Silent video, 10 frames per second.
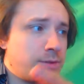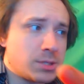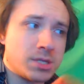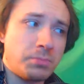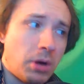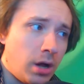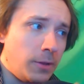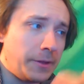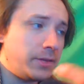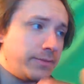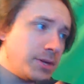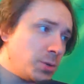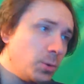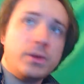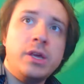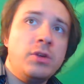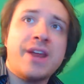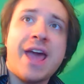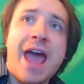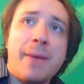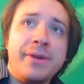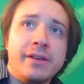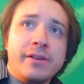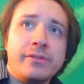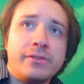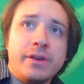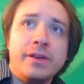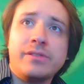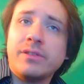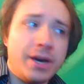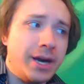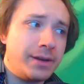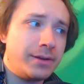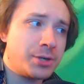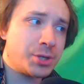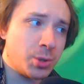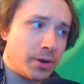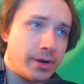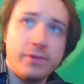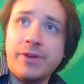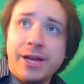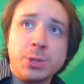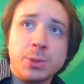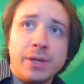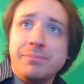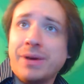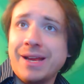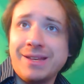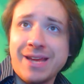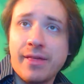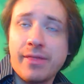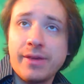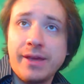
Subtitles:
small individual human happiness is cut short eventually by death.